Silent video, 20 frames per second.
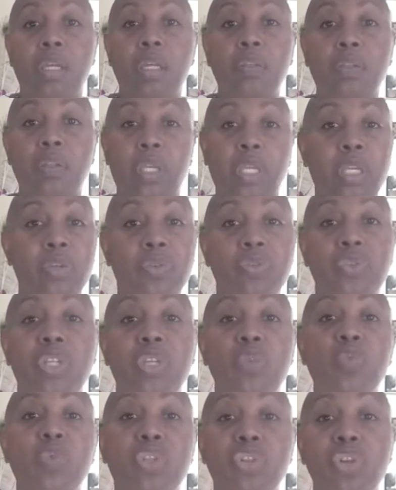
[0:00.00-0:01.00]
he or she
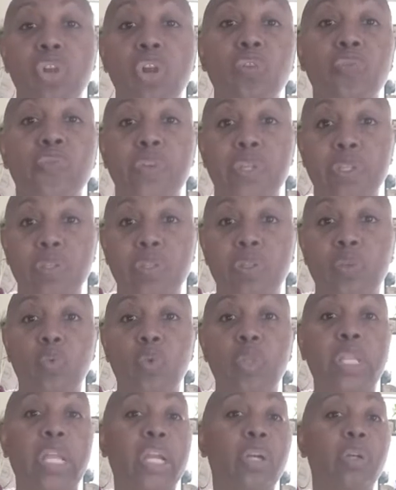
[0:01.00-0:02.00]
was nervous
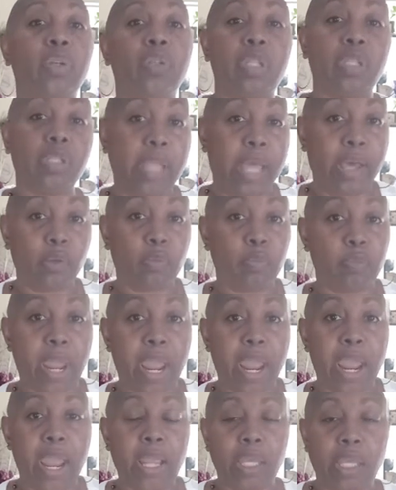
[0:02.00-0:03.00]
when they heard the loud
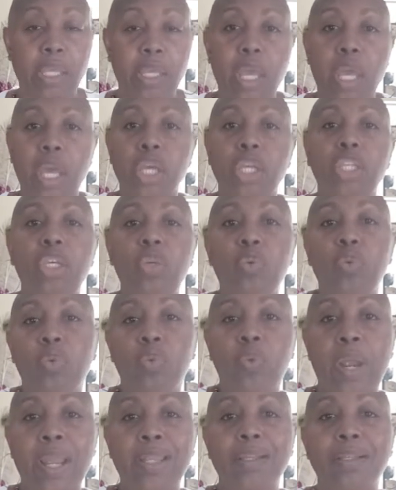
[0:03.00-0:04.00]
bang, you would
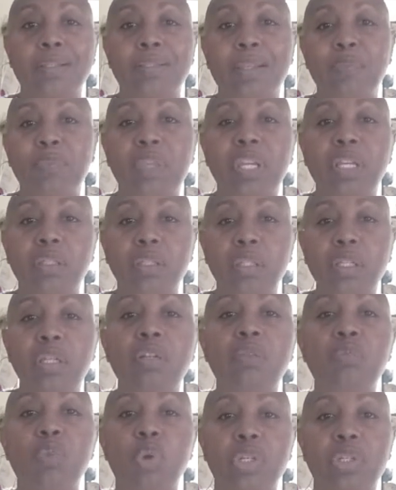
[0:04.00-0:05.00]
write something a
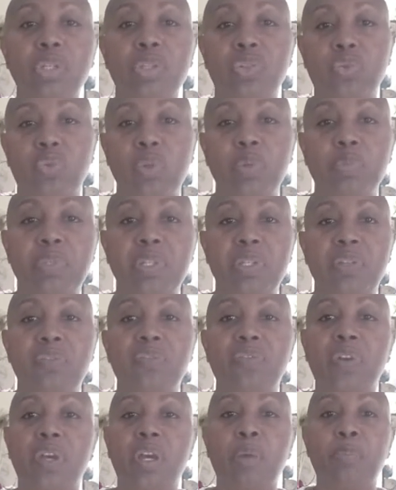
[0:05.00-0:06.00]
little more
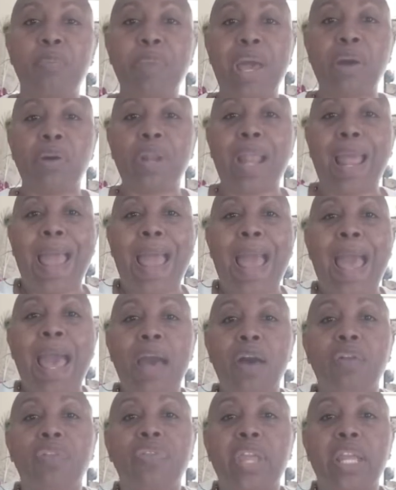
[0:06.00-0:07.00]
descriptive about
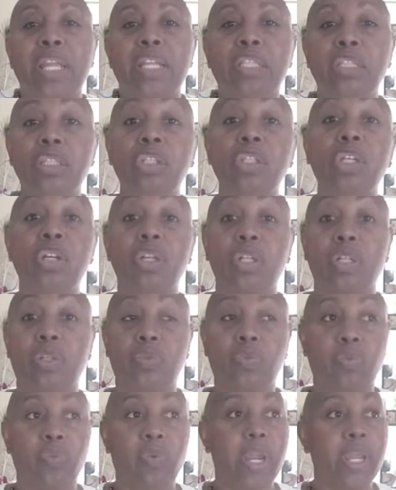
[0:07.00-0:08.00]
how they
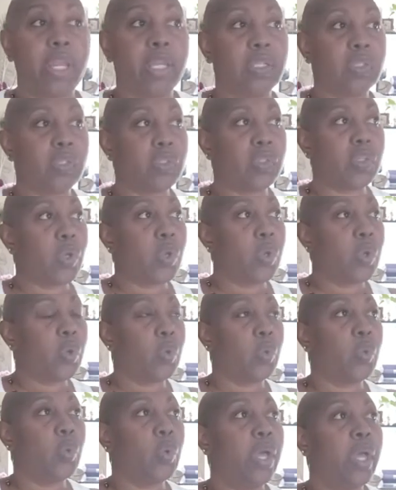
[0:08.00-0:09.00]
look, right?
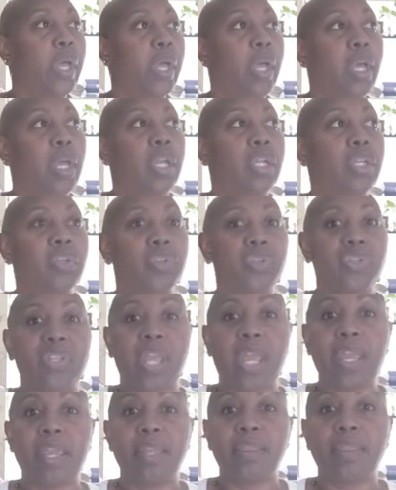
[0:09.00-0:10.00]
So you're
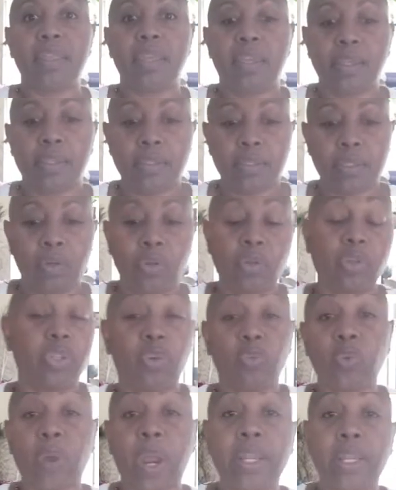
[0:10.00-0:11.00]
saying things, or
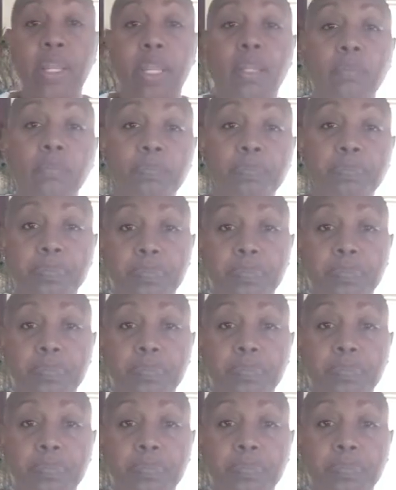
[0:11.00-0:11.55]
you're writing,